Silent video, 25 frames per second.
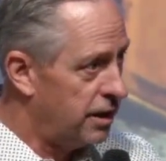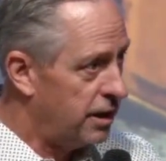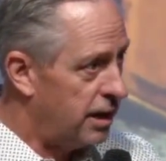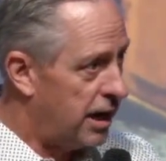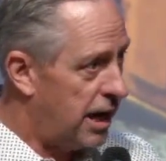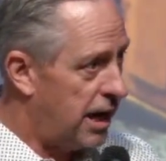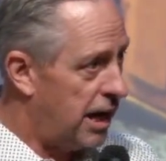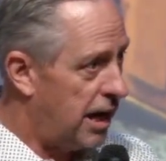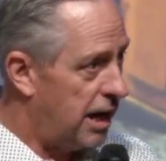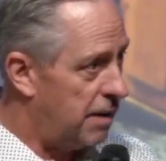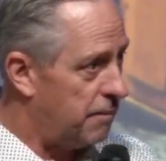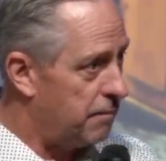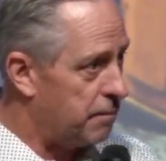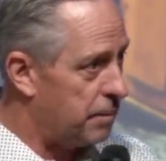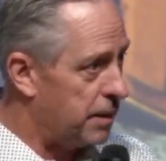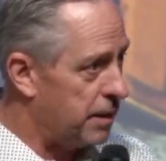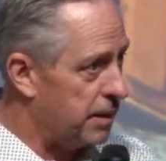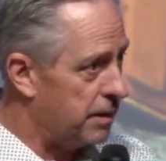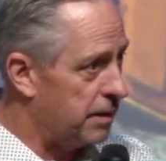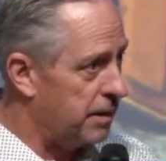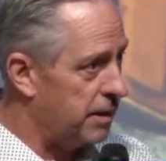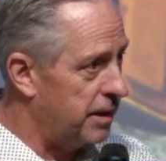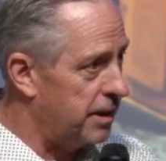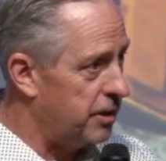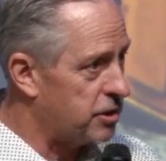Uh,
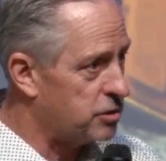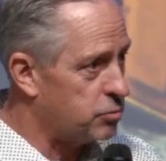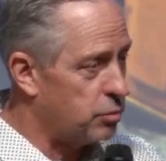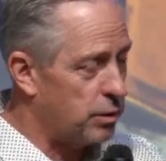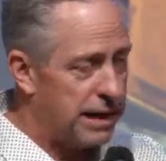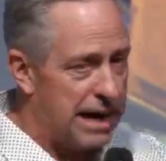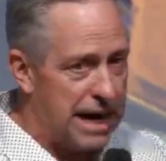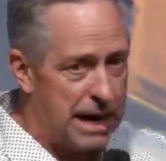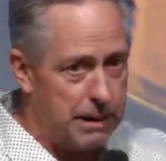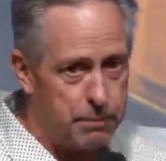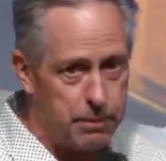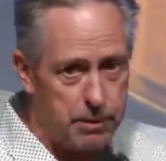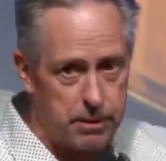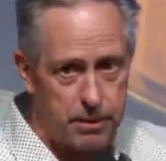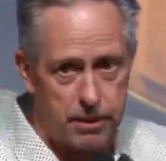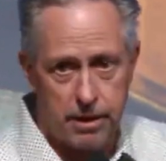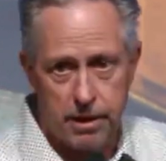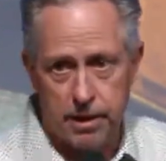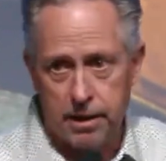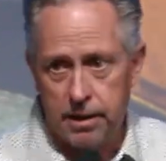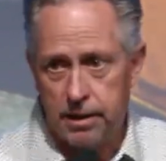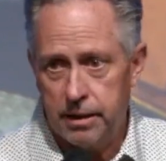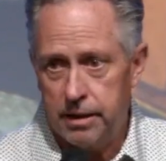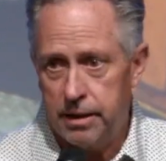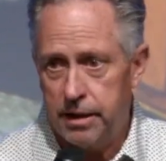here's what happened.
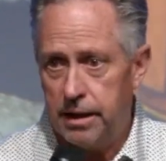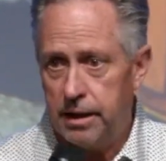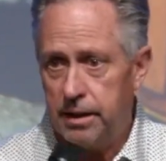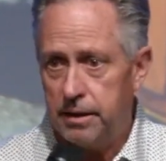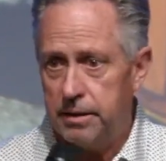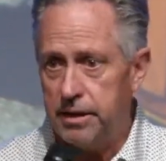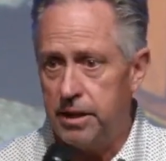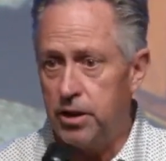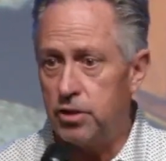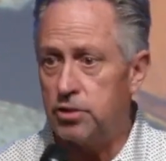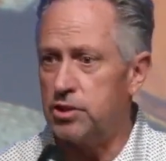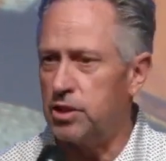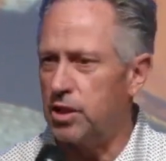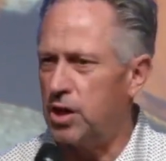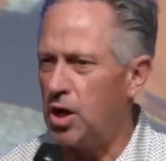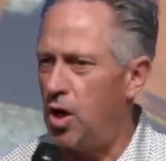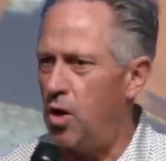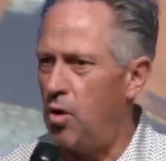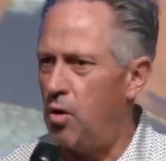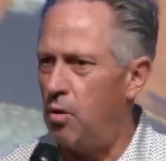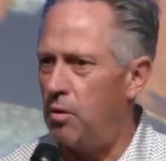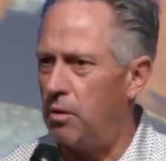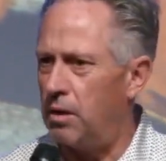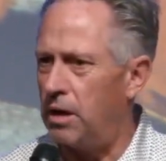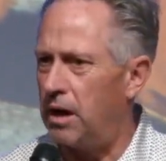Uh, years
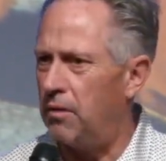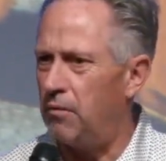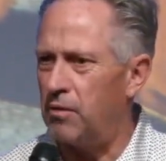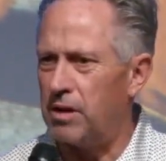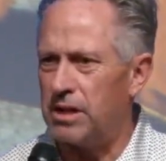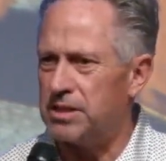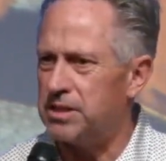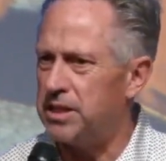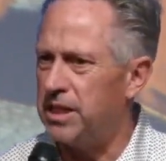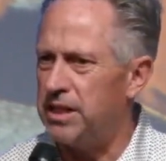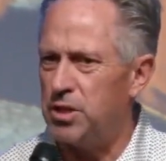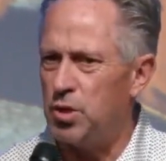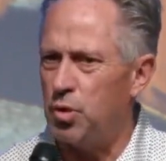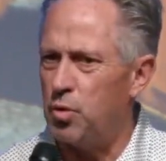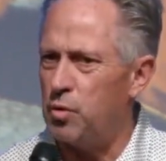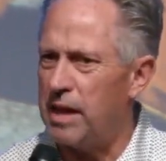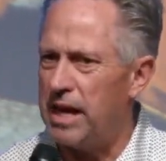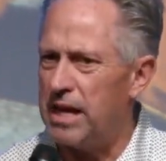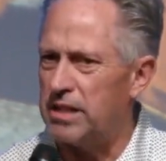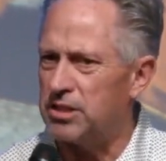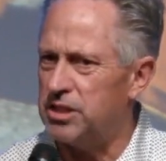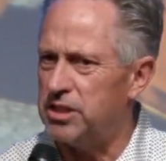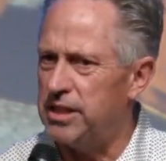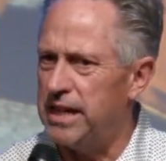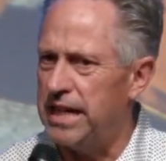ago, I want to say
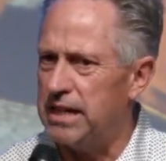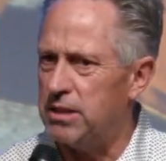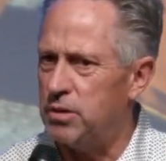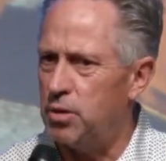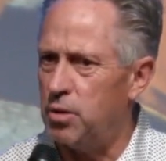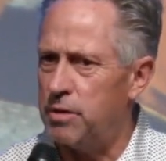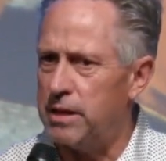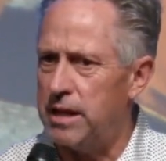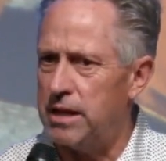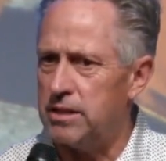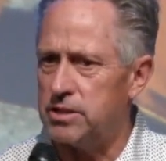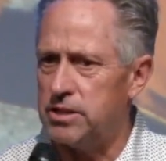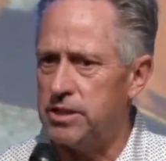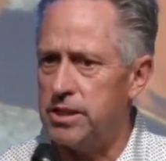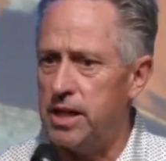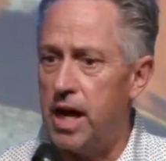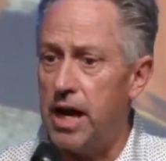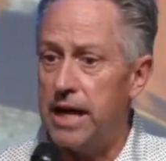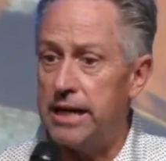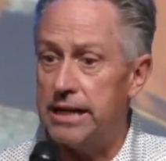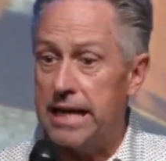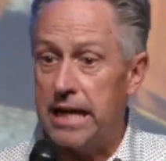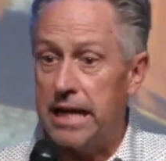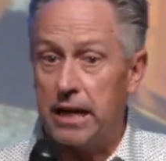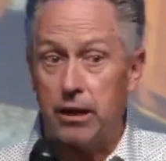2008,
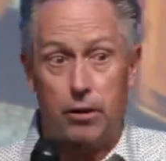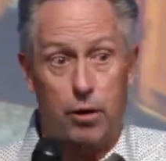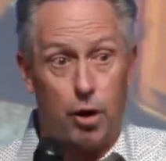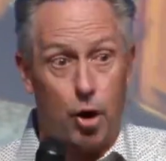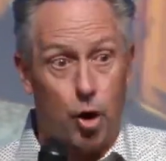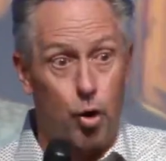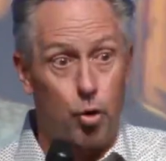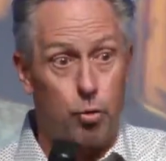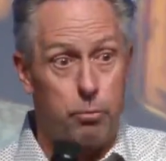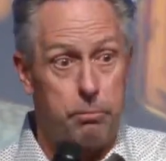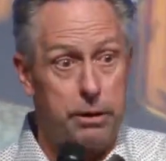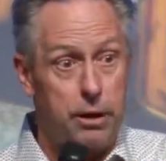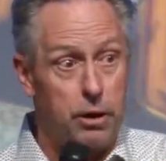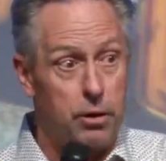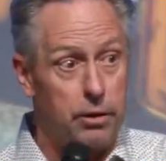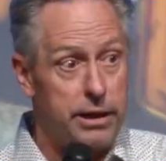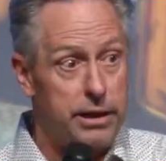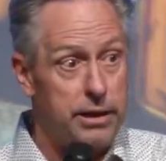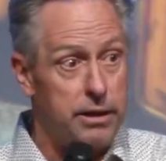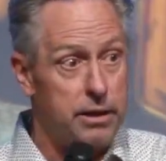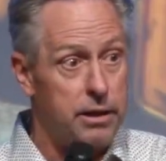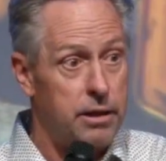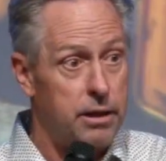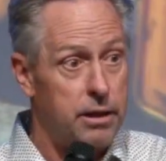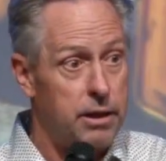2009, at our old
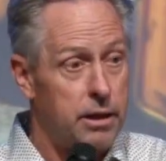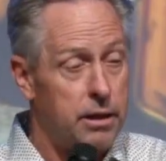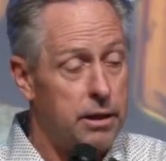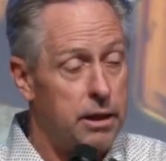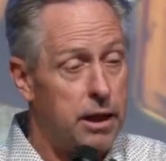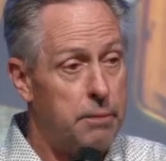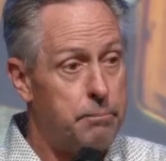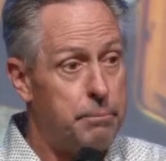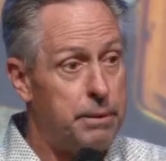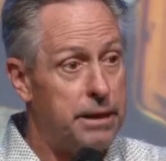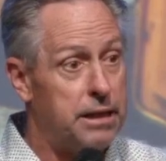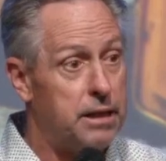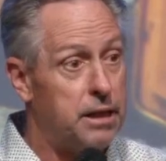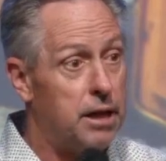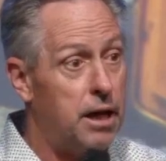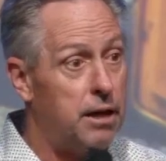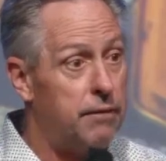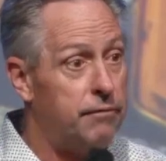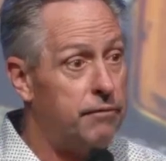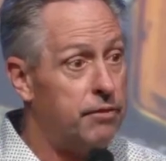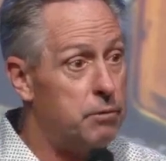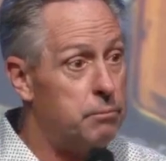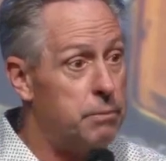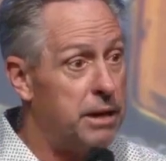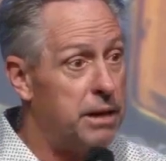building up at
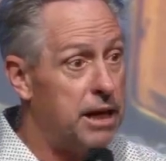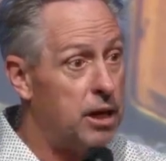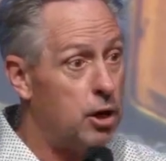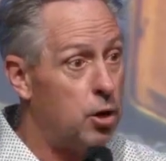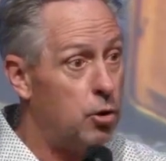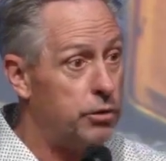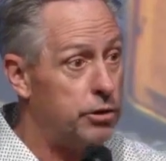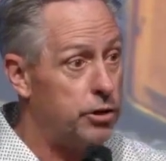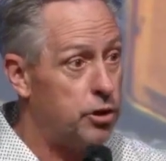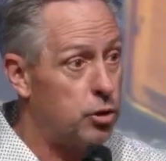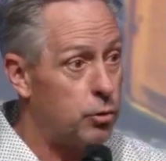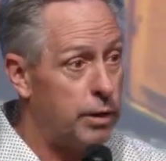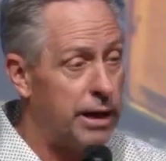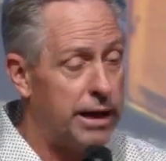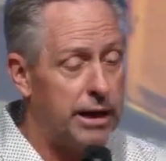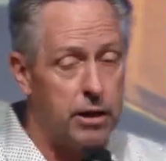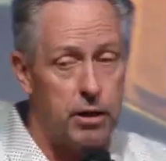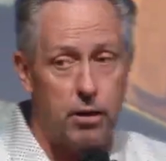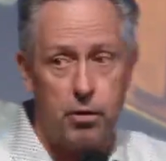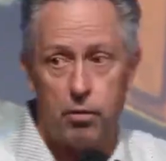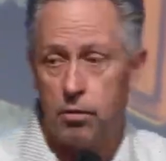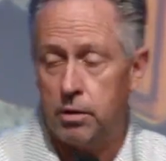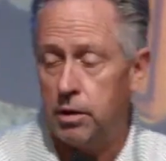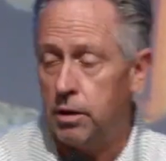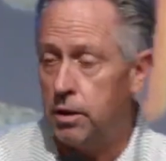uh, Flamingo and
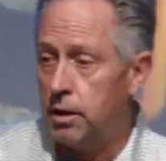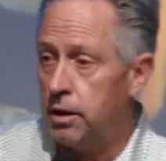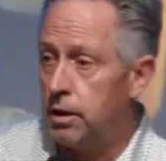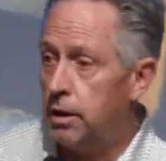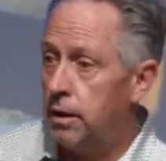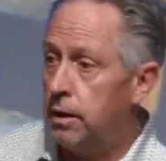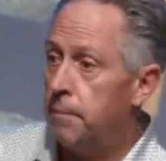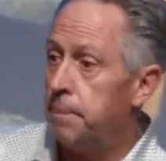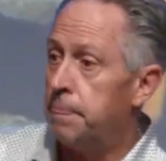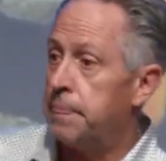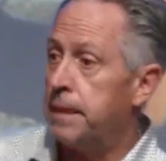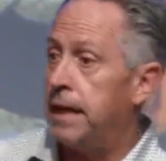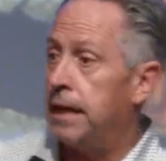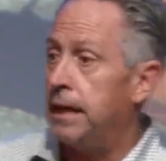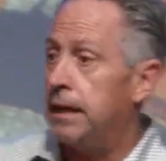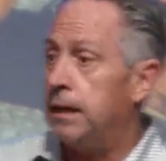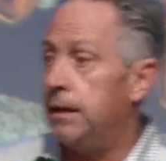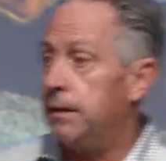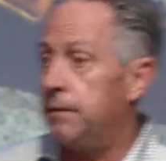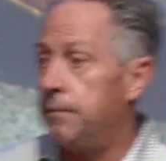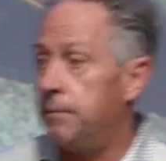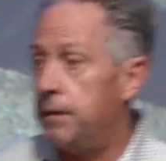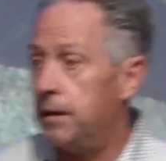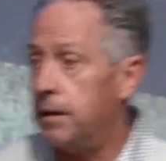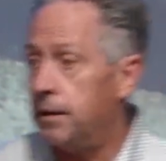Durango,
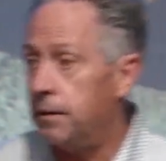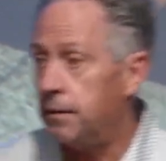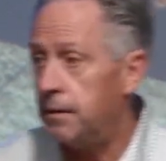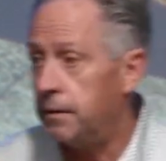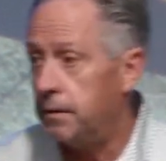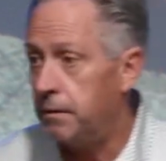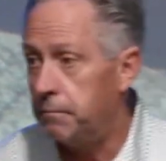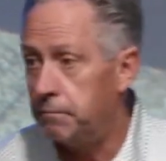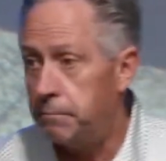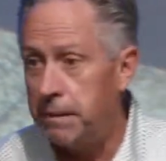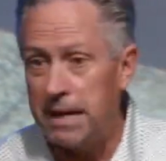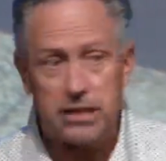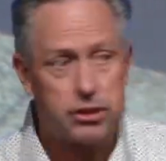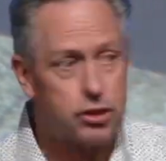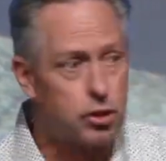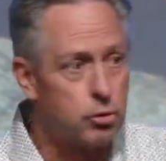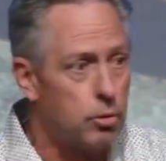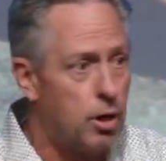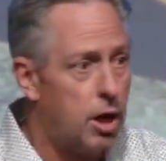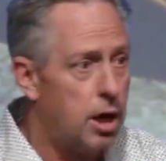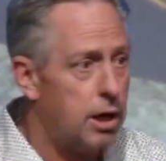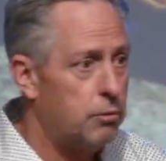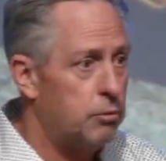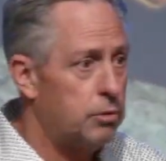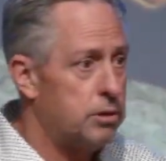Pastor
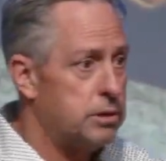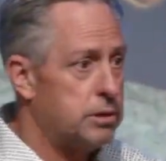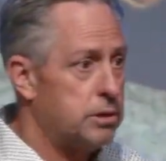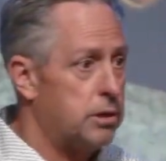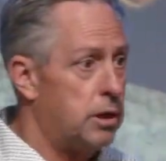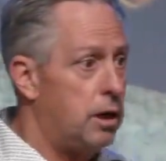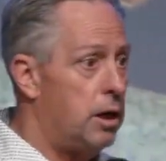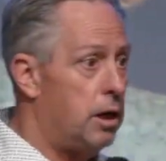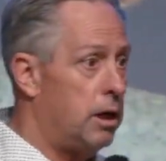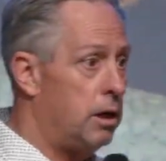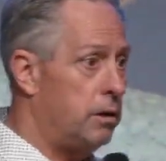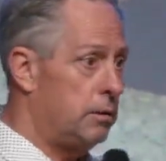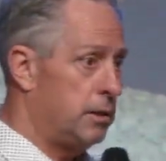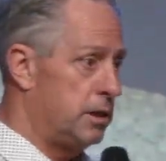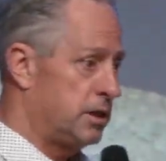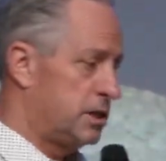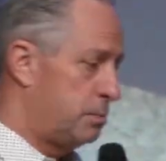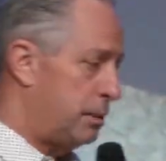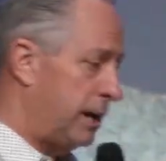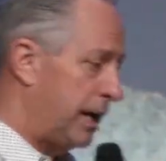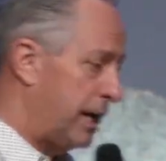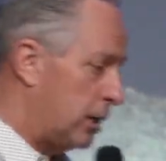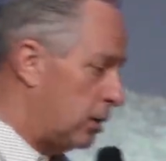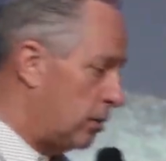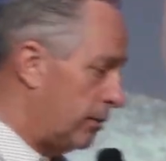Ron was uh,
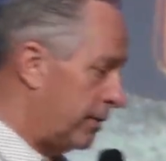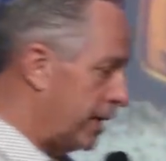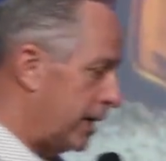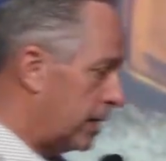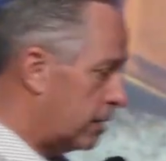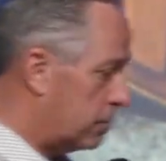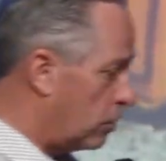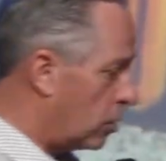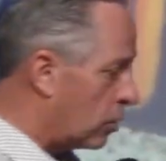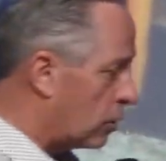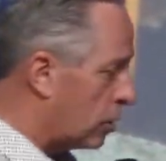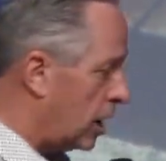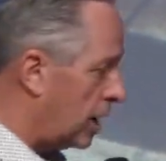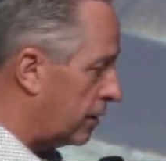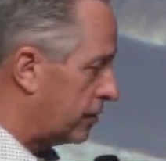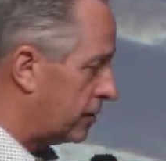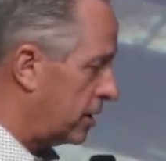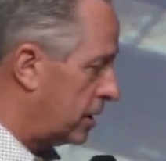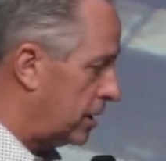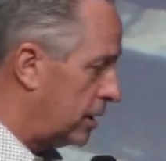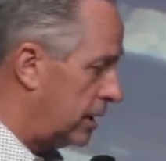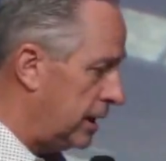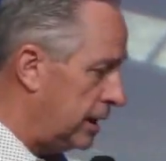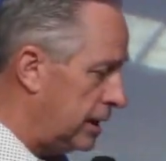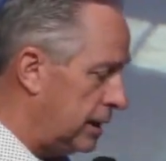speaking over here more
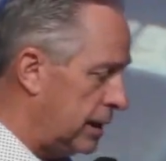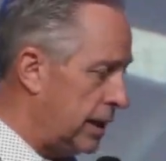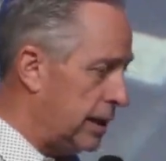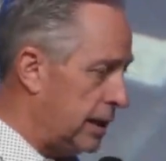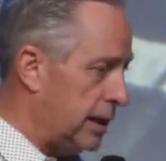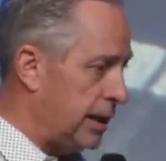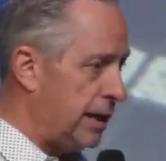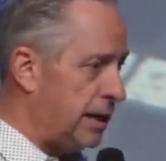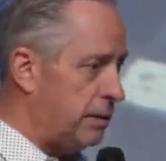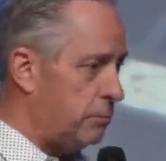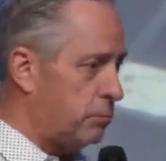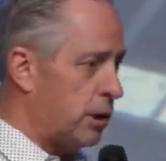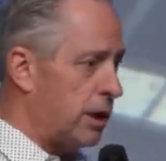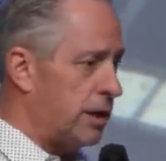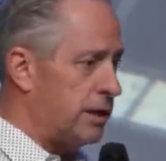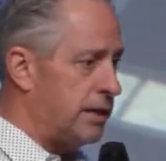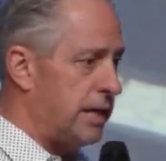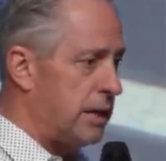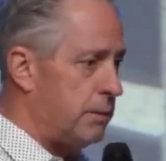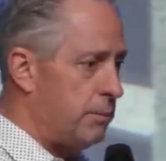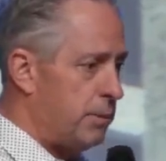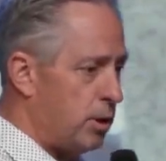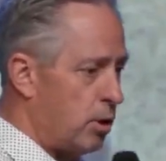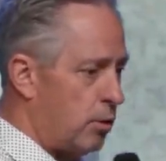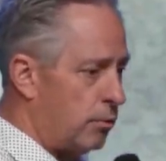often, and, and he brought
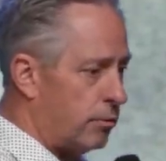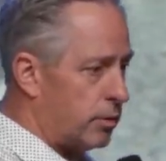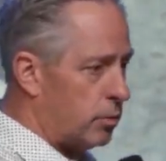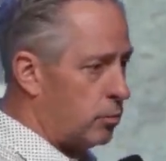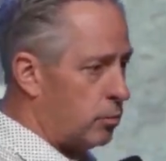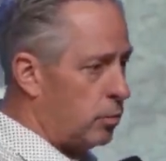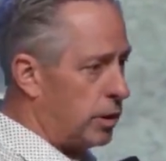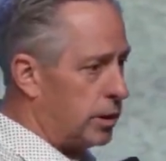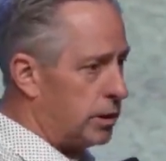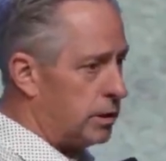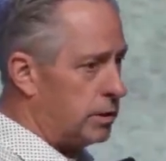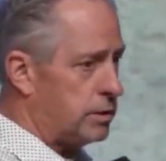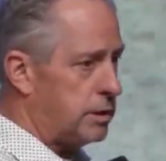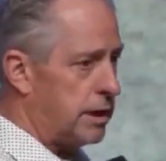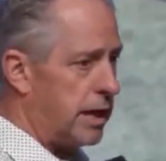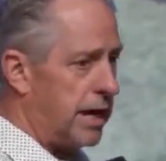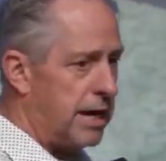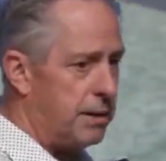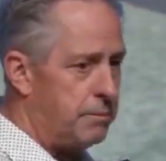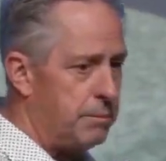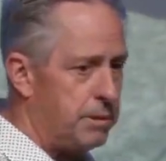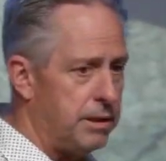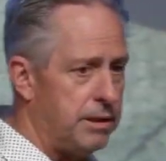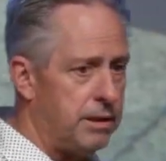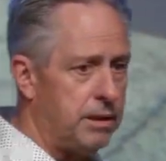Debbie over one
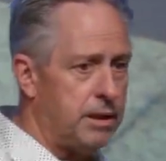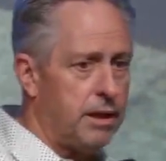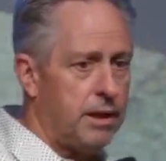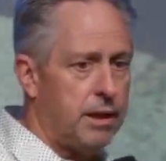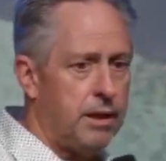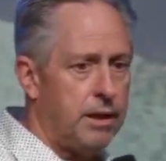time, and